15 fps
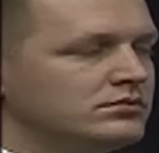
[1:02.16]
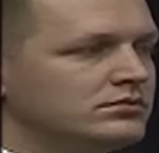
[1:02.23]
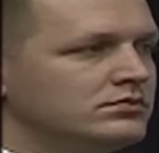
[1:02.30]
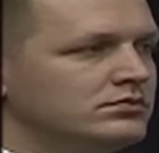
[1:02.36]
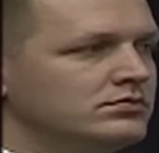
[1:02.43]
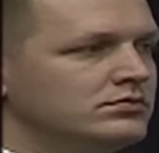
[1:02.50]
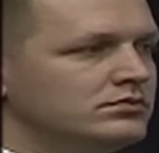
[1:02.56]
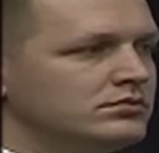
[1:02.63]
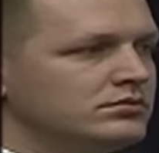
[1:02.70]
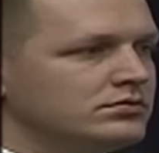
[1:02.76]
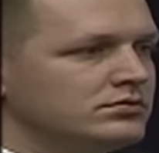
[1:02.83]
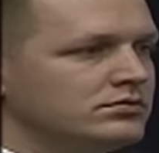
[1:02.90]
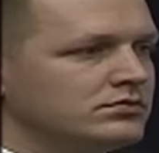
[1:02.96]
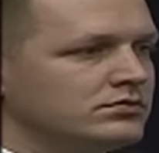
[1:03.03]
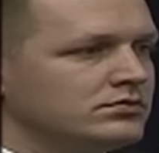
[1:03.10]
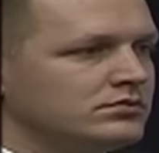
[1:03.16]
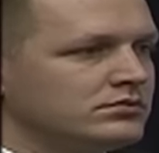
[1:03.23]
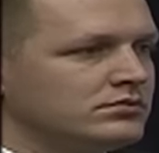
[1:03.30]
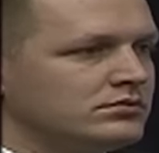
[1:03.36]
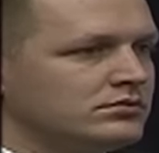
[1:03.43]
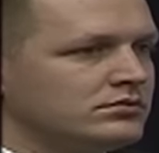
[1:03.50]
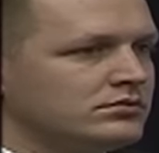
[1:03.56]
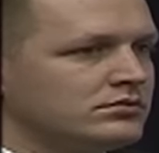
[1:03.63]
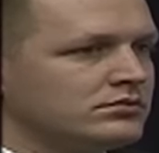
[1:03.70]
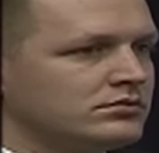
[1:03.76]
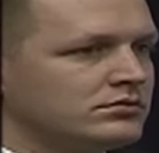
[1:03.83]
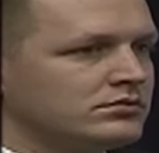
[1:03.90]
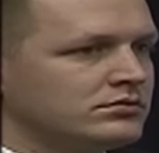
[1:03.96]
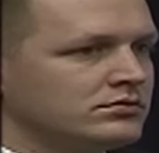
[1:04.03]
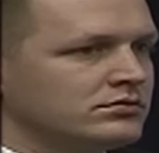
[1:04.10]

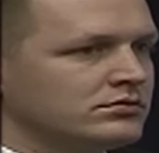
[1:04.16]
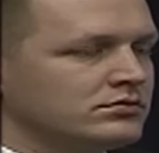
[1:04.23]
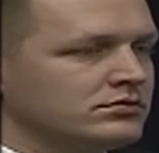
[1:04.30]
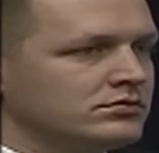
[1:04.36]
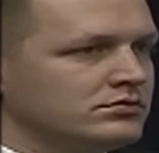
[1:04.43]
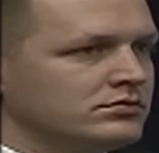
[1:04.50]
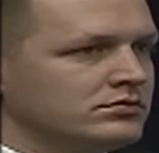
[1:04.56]
The person shown says nothing.